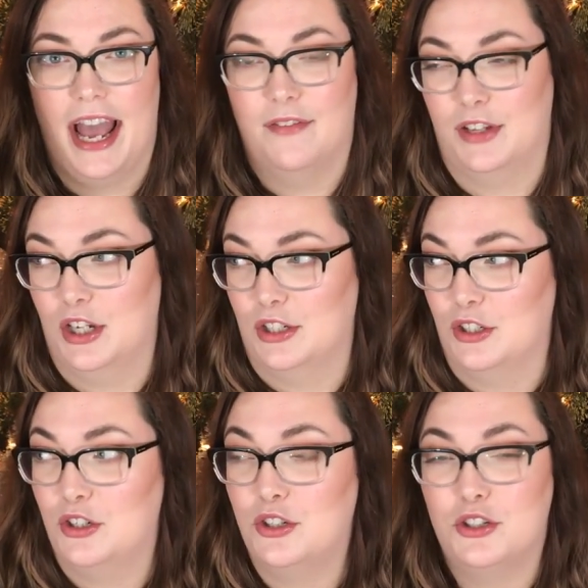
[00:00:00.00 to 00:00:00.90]
having a
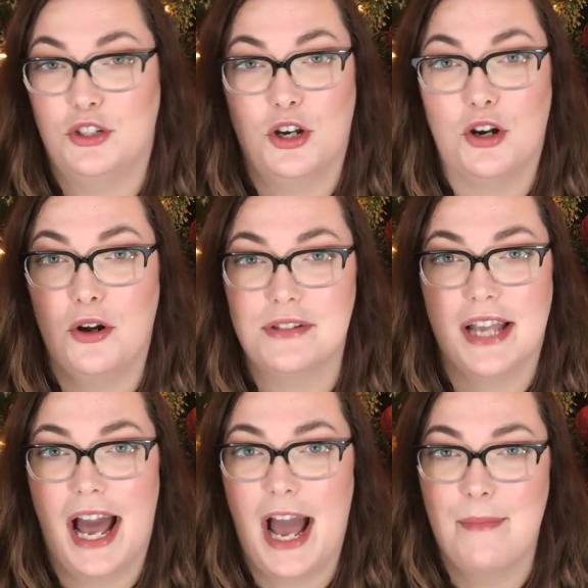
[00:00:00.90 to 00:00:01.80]
good old
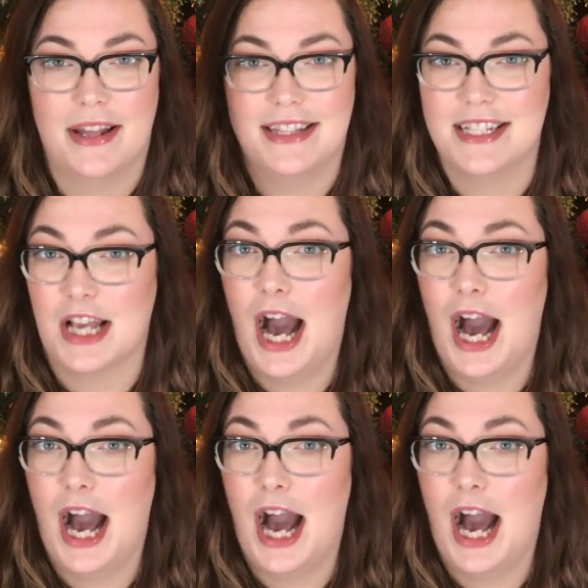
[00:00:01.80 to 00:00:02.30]
time at this